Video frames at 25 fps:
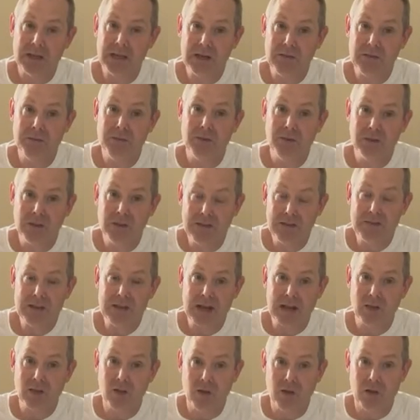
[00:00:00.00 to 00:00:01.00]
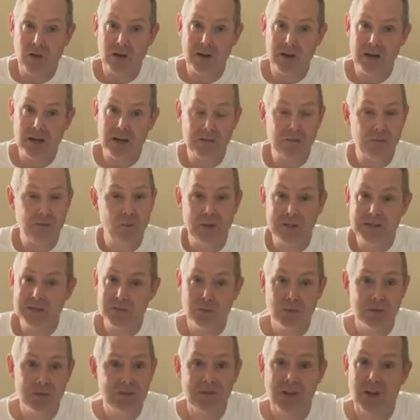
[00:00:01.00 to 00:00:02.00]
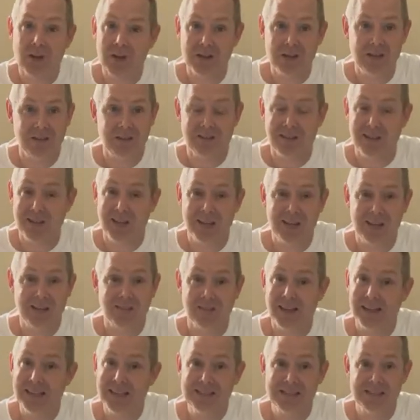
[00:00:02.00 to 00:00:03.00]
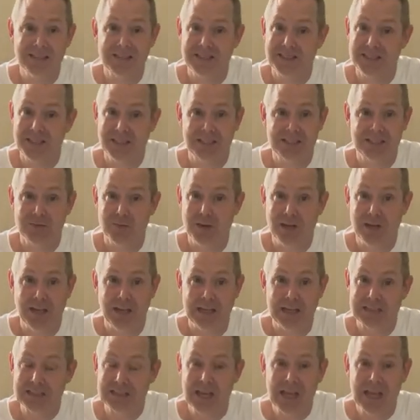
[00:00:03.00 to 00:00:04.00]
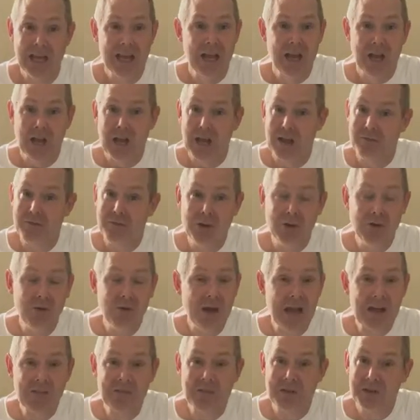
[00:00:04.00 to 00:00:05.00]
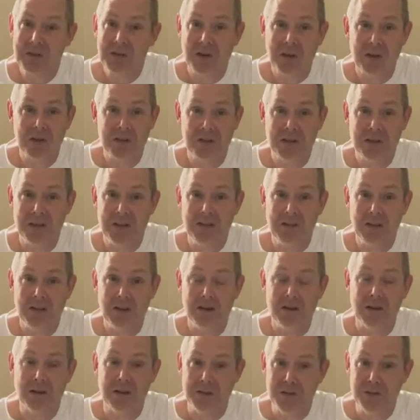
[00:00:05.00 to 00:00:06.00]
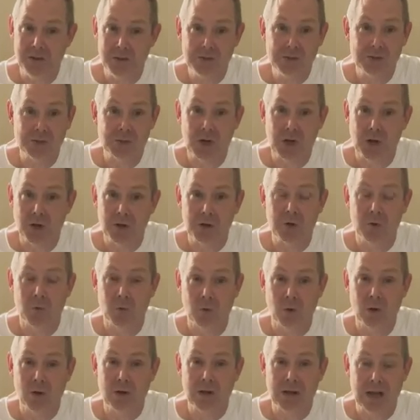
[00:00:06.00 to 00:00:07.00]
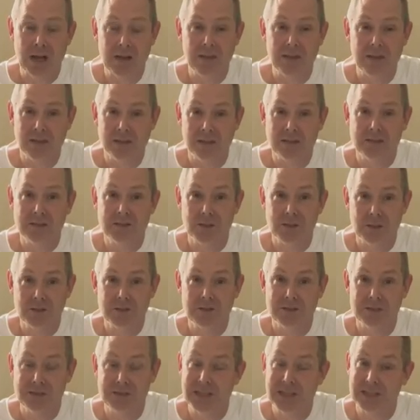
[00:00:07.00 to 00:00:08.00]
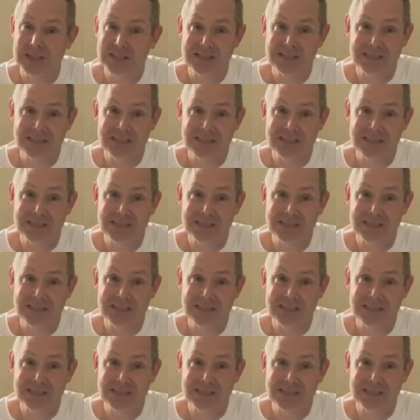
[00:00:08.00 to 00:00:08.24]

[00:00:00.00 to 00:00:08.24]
if you leave that long enough, which we're talking like less than 6 weeks, if you haven't gone in there and you're starting to work on it, the surgeon says,